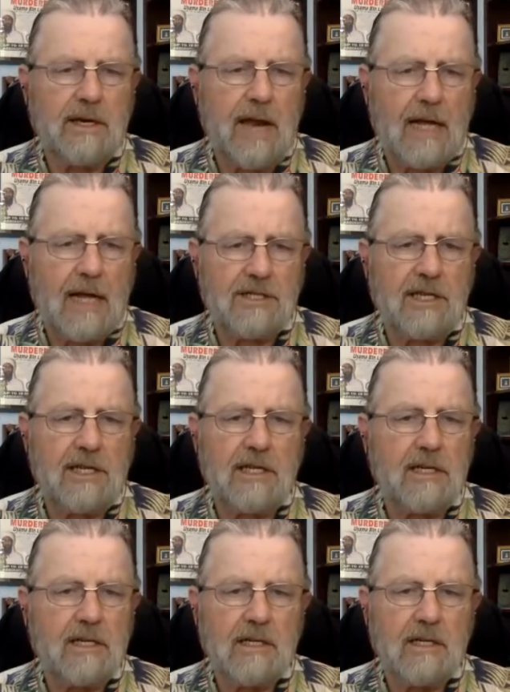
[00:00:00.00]

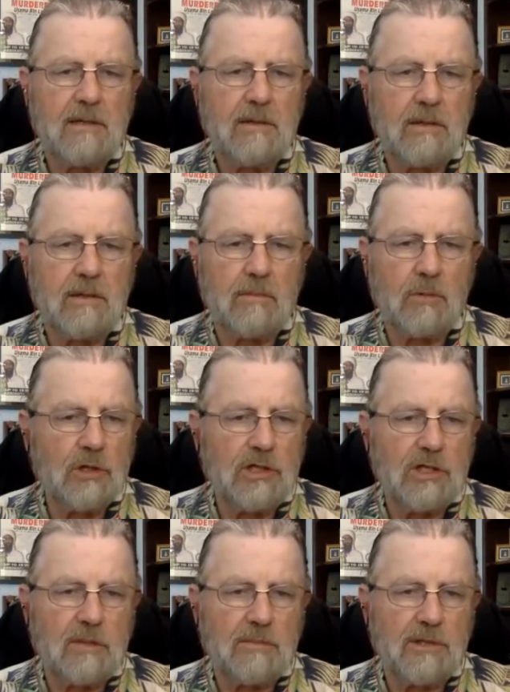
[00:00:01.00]
nasty
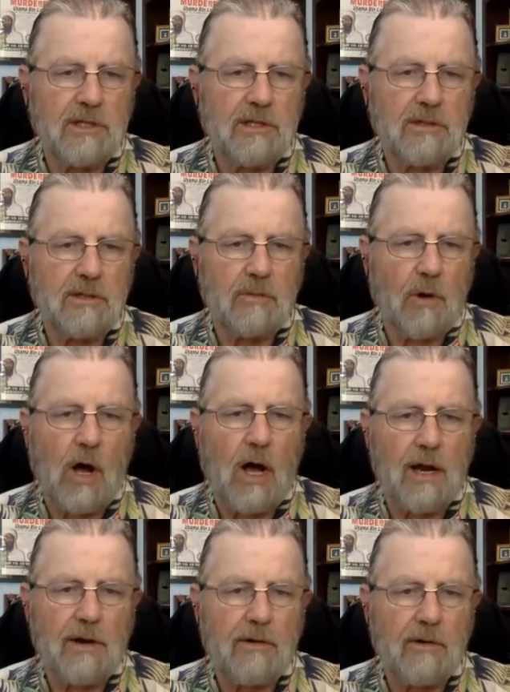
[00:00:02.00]
Muslims in
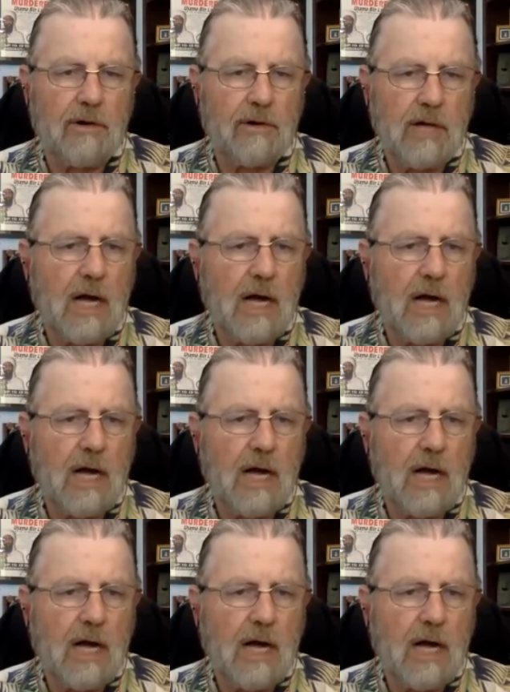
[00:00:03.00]
Iran are